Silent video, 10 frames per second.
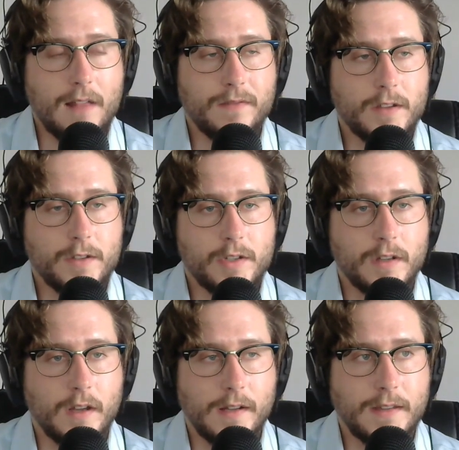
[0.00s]

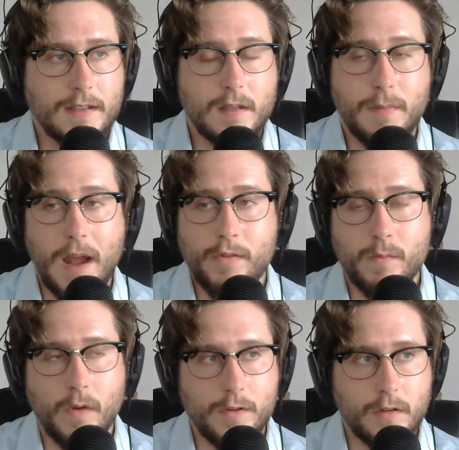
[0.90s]
salvage
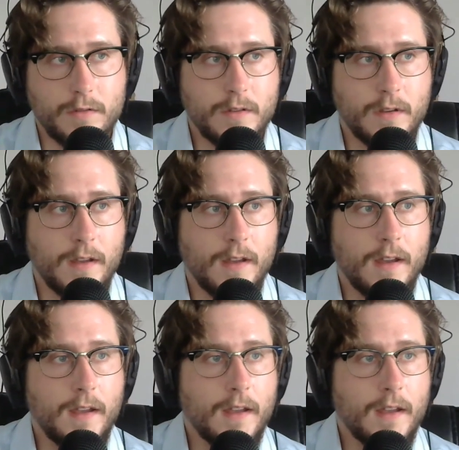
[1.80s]
Tesla battery modules